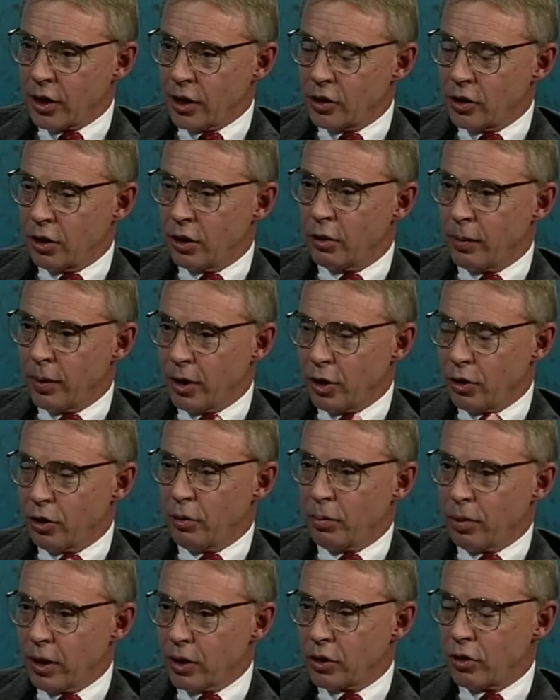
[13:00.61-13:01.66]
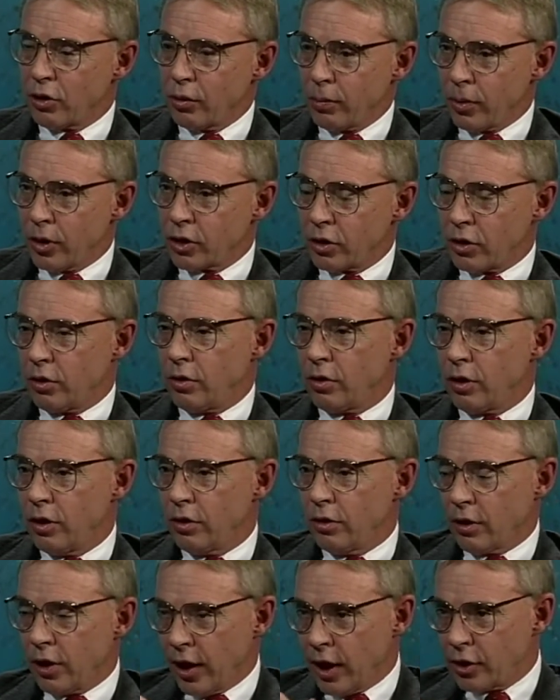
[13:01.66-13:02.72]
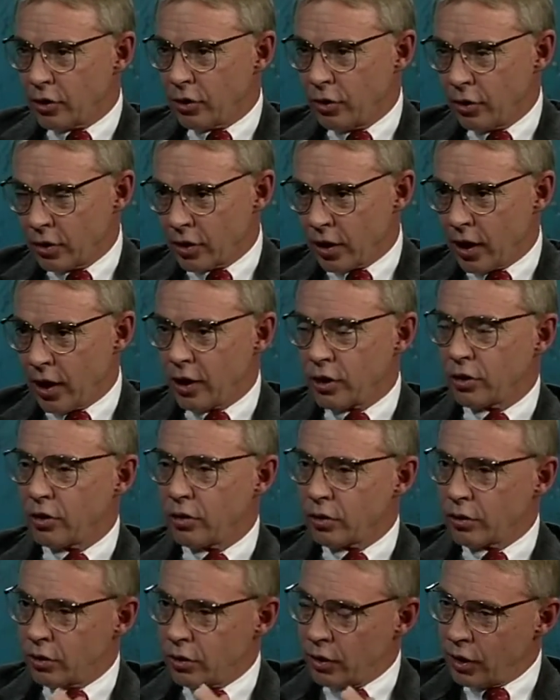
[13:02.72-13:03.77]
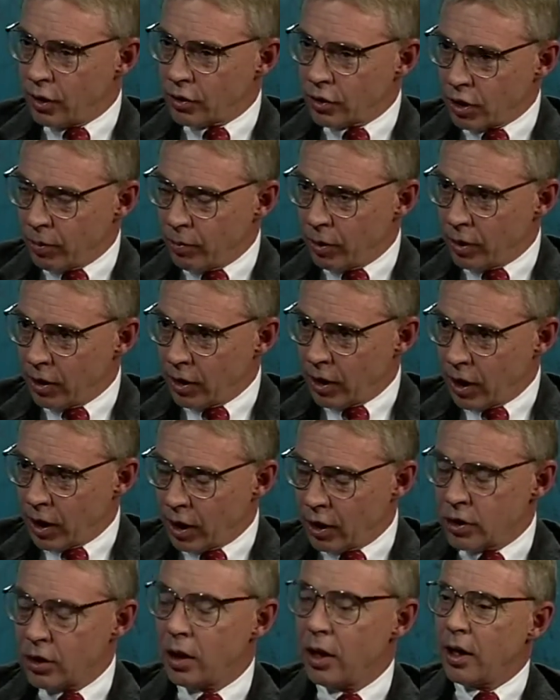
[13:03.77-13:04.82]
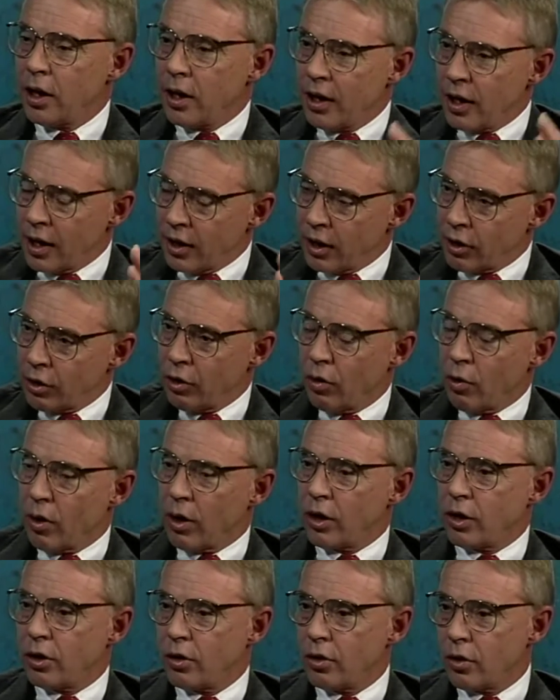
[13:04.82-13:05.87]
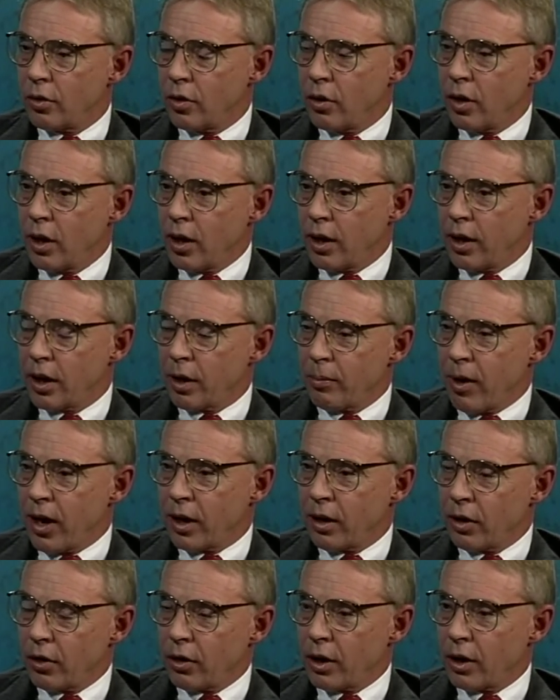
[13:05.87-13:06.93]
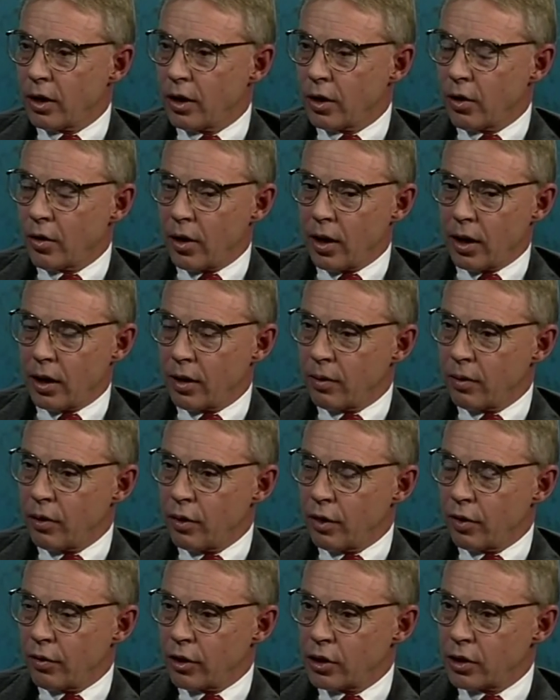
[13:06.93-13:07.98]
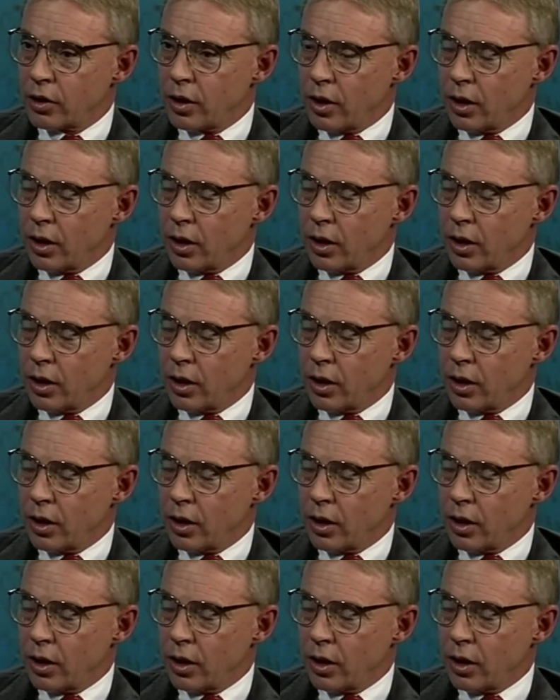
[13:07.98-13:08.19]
Is you could be two plus two plus two. You know, the last two years of high school, two years of community college, and then go on to get a baccalaureate degree at a university.